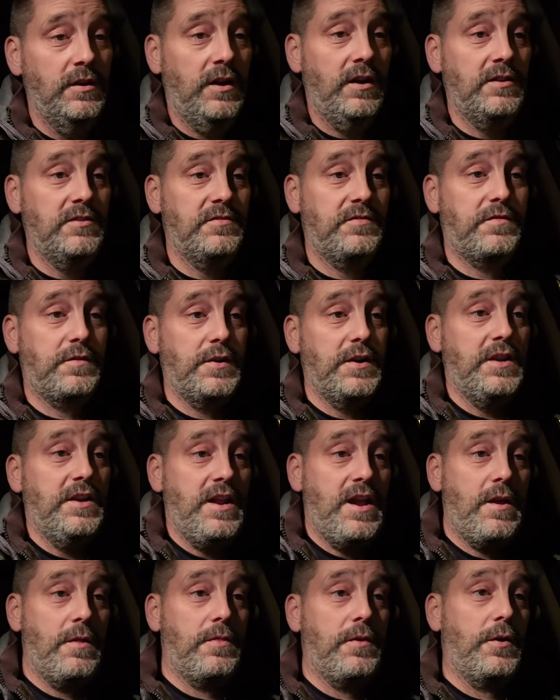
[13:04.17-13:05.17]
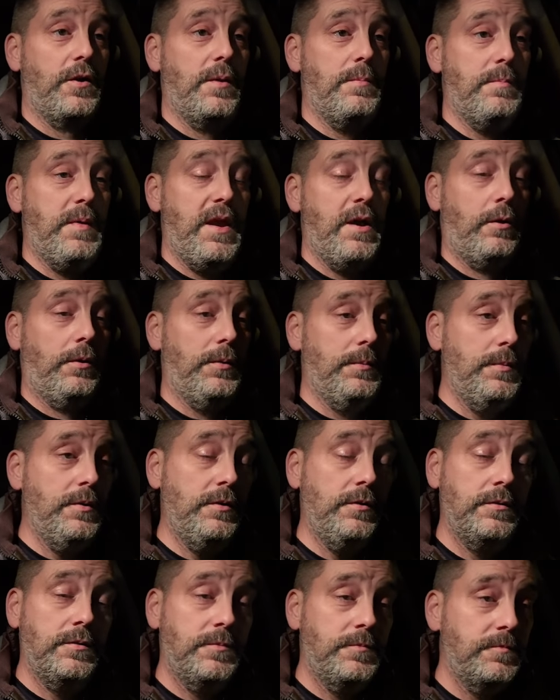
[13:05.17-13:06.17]
I was freaking out, thought I bailed them.
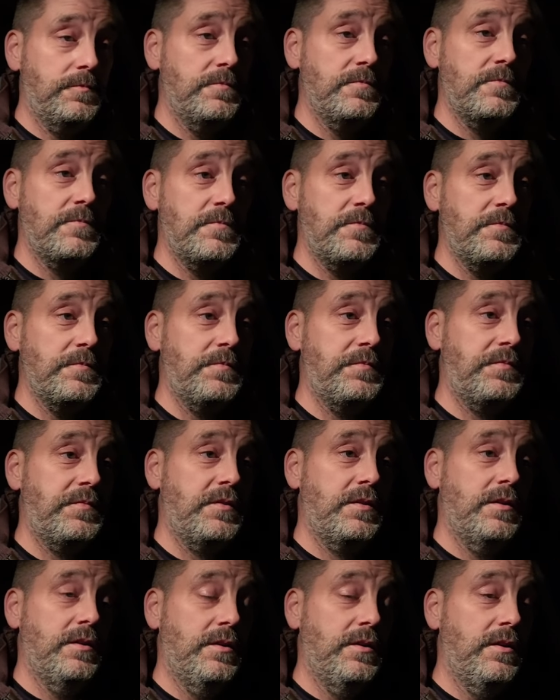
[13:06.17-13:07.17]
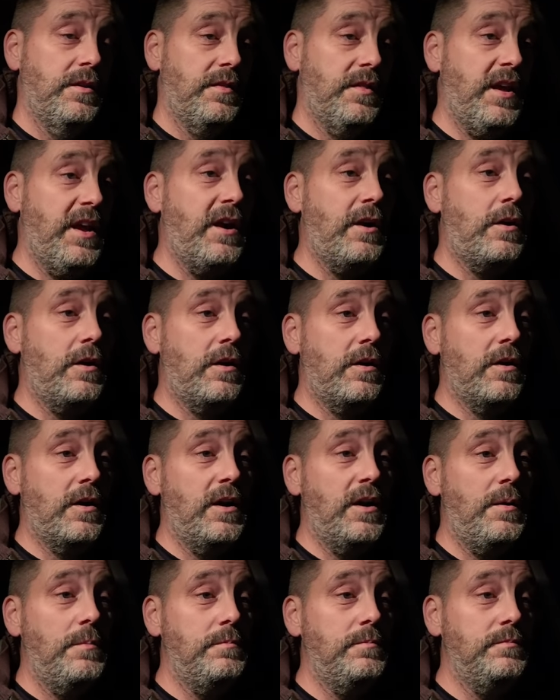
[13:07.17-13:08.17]
They are
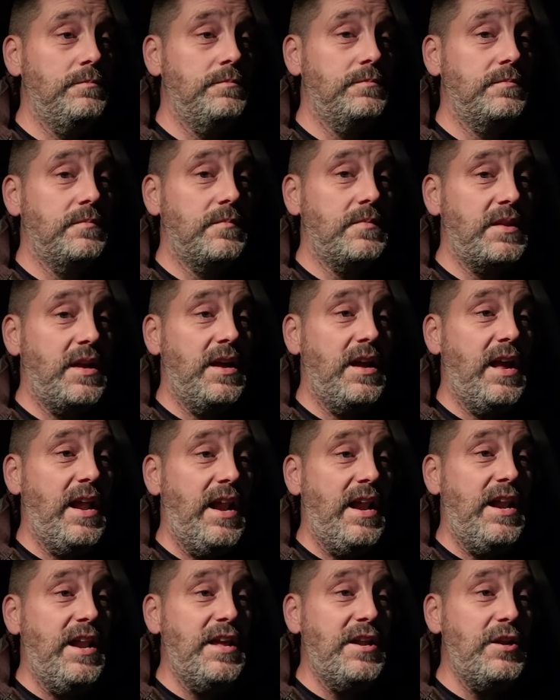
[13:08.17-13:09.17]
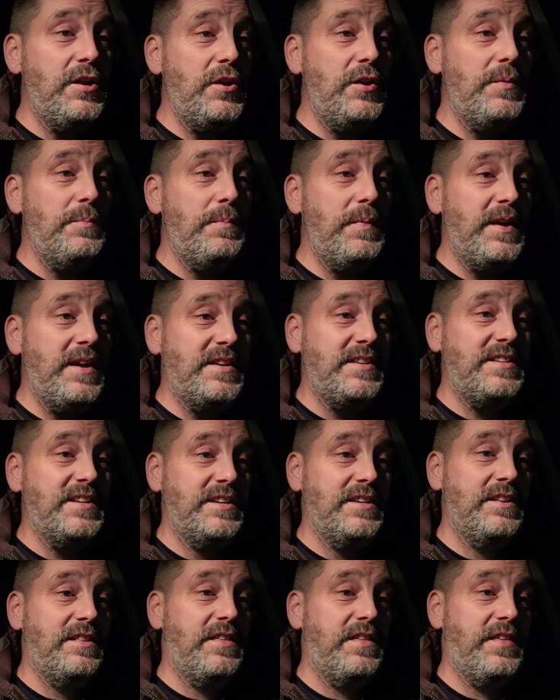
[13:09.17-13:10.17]
um, a little bit
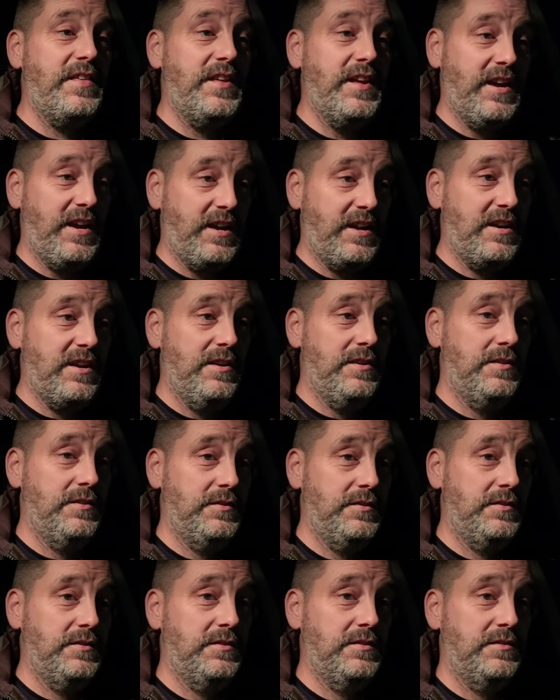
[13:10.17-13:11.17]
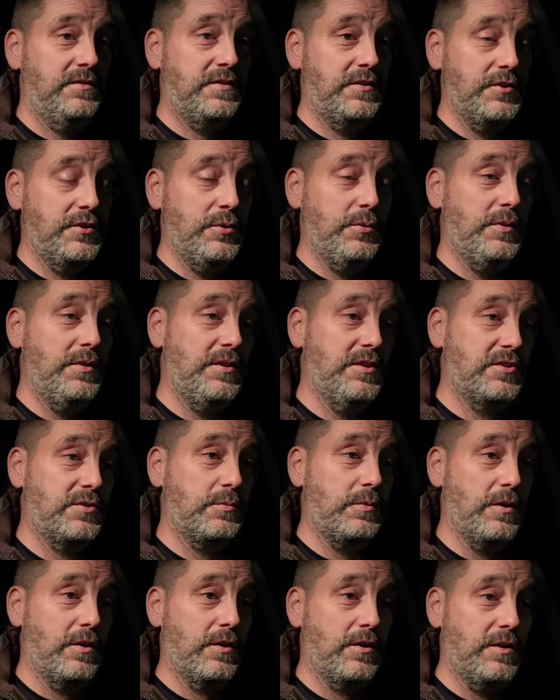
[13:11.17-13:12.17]
thick for doing this
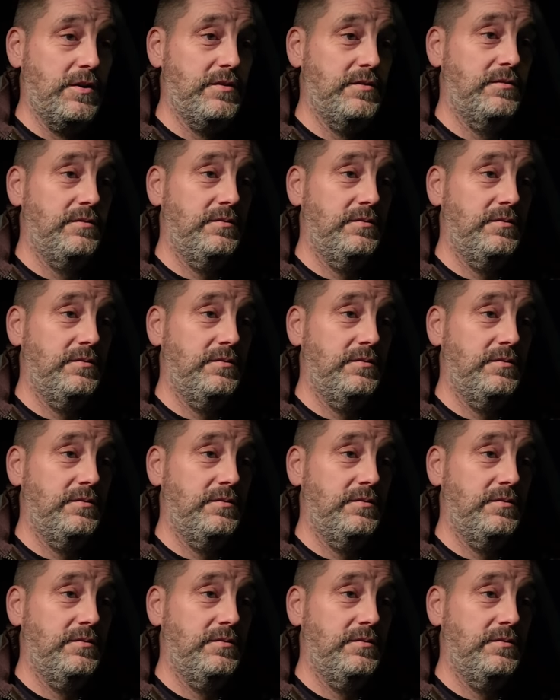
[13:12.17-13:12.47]
work.